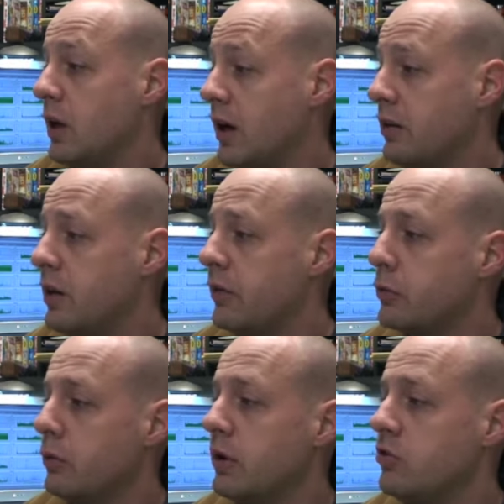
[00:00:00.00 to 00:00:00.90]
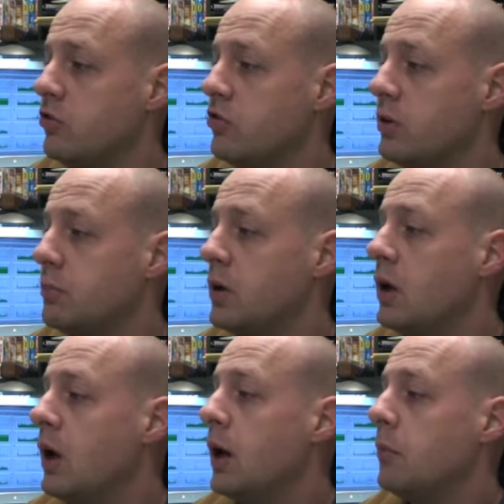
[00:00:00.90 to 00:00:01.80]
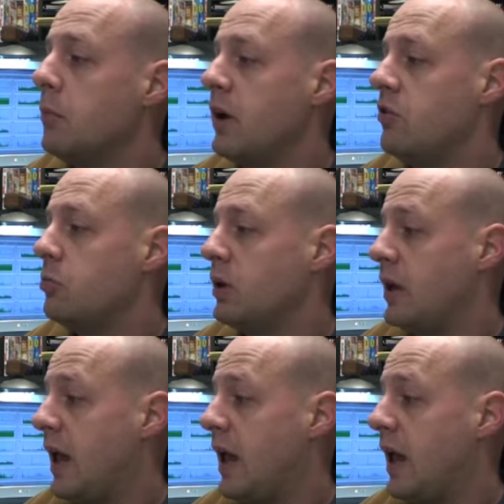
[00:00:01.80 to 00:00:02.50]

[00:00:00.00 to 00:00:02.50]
contacts and relationship management